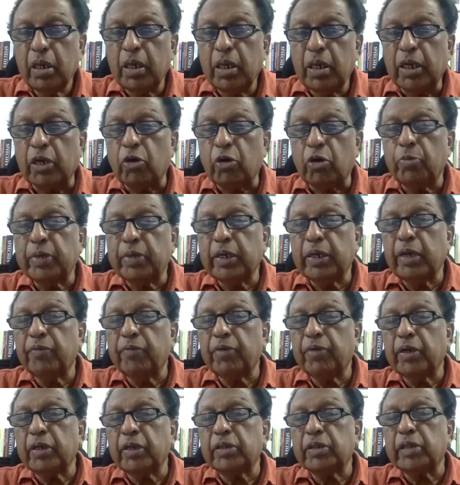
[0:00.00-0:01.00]
it will be
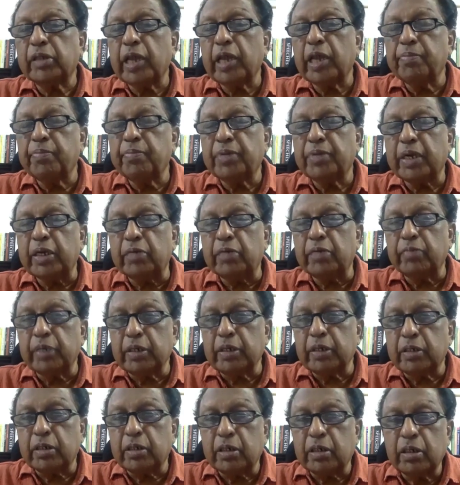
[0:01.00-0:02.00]
given the same
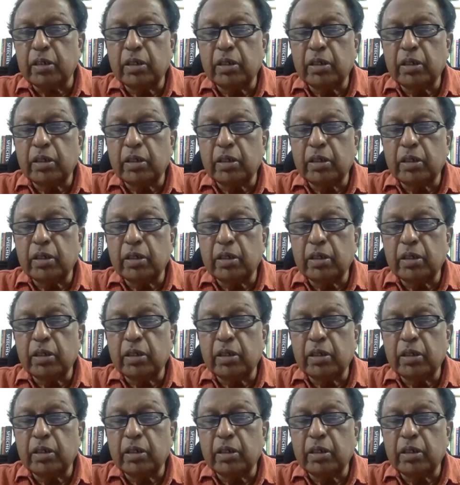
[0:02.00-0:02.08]
treatment